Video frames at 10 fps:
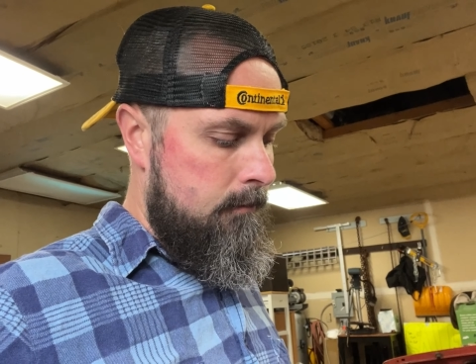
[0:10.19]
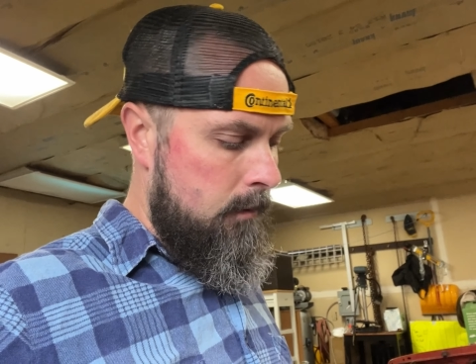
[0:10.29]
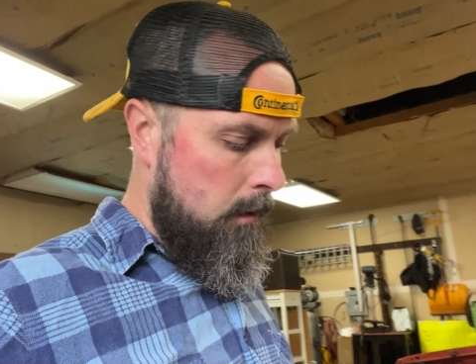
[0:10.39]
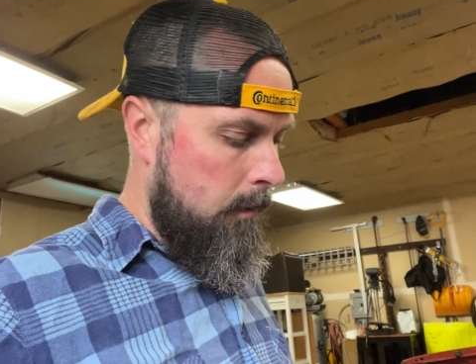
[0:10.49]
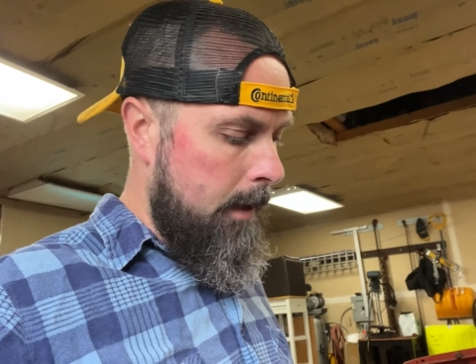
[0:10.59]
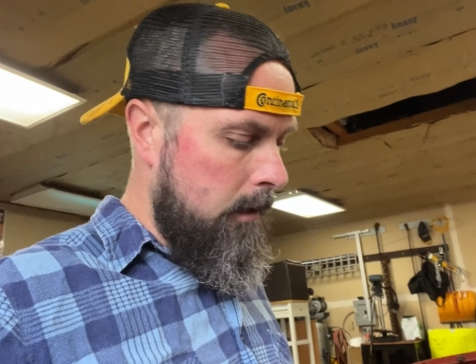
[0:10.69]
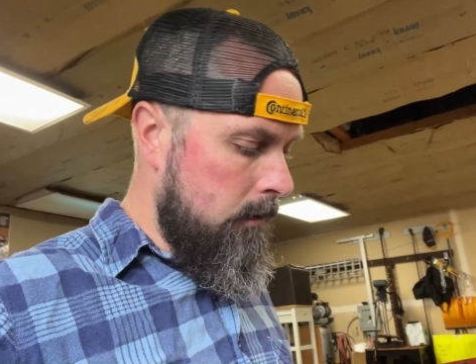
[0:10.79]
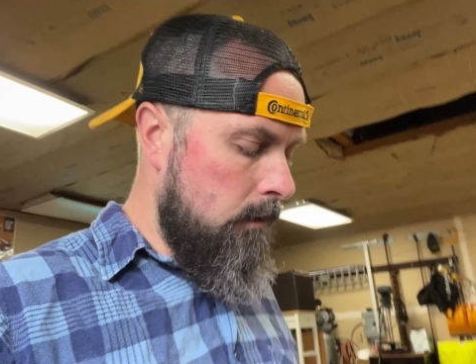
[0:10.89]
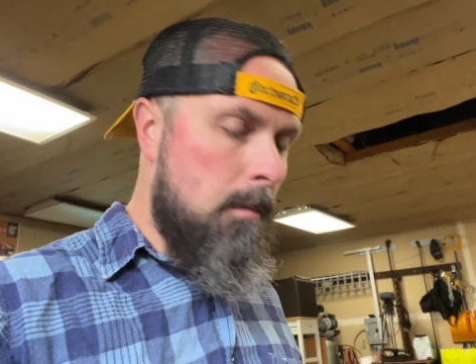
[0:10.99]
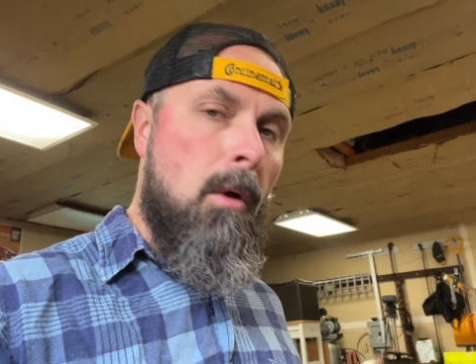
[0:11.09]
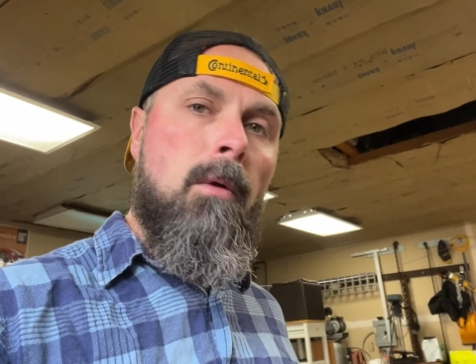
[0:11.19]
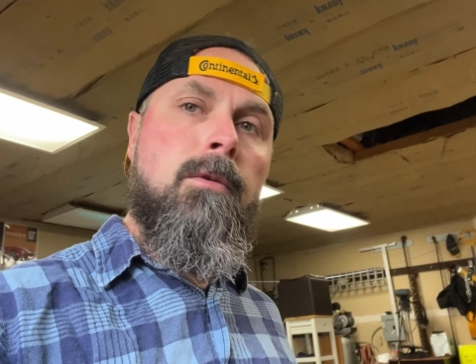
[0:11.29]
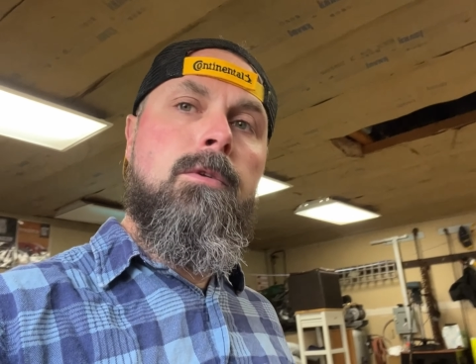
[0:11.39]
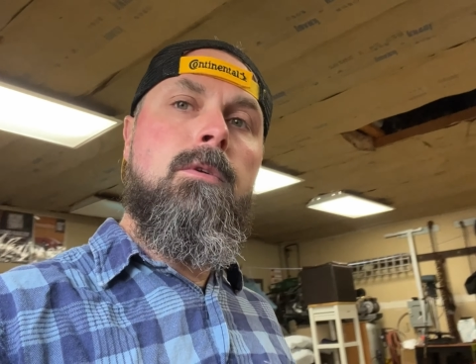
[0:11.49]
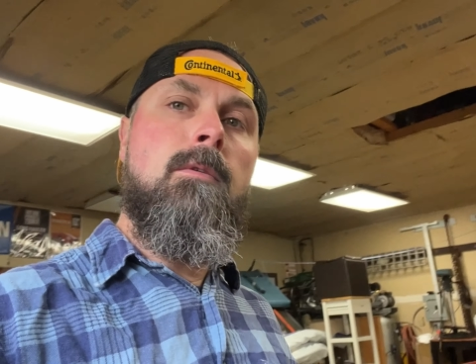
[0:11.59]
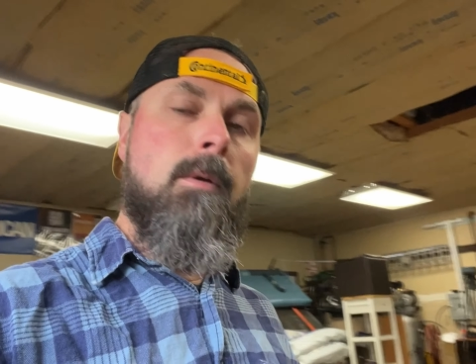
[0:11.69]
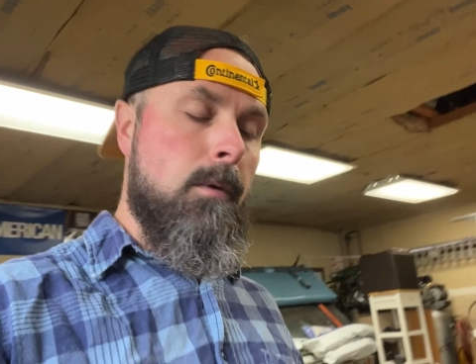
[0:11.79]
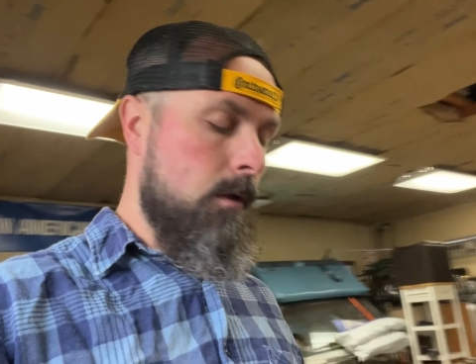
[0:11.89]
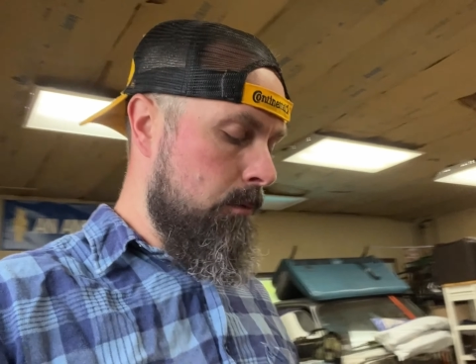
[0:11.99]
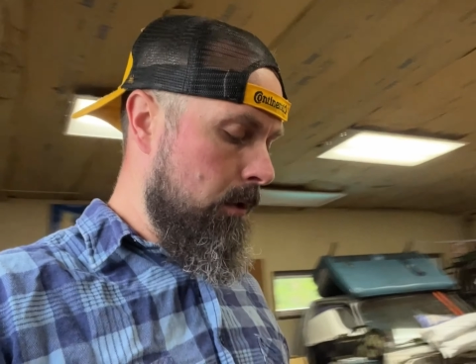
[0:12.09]
the remainder of the bolts that we're
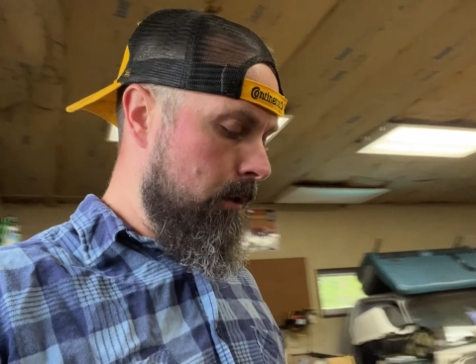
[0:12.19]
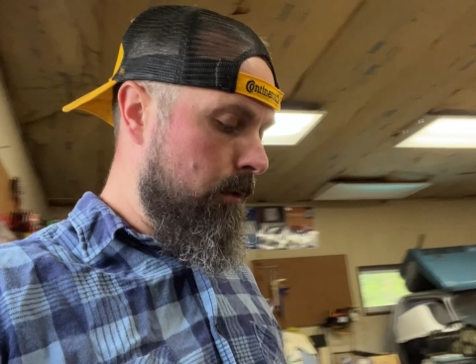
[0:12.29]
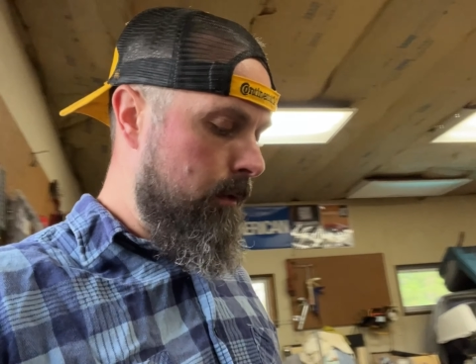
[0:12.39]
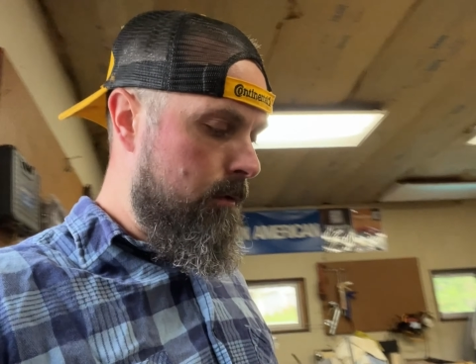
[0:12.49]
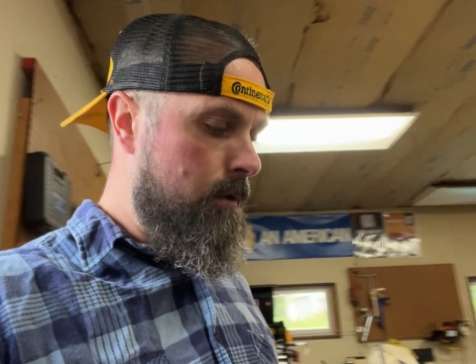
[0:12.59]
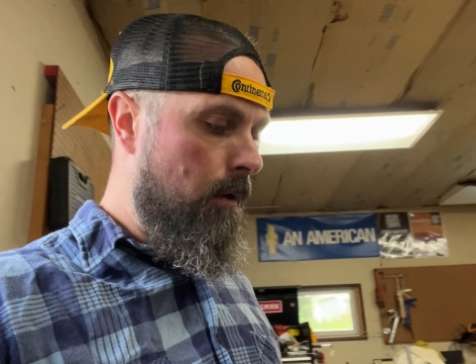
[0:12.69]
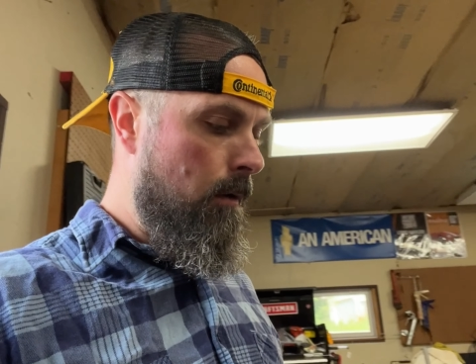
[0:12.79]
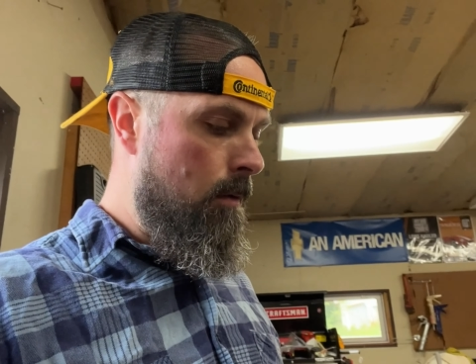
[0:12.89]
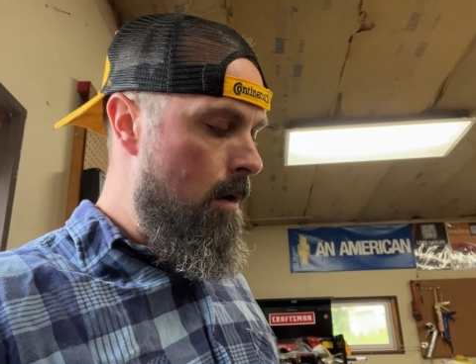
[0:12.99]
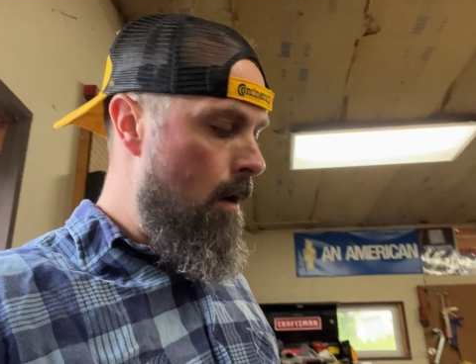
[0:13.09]
going to put into it. So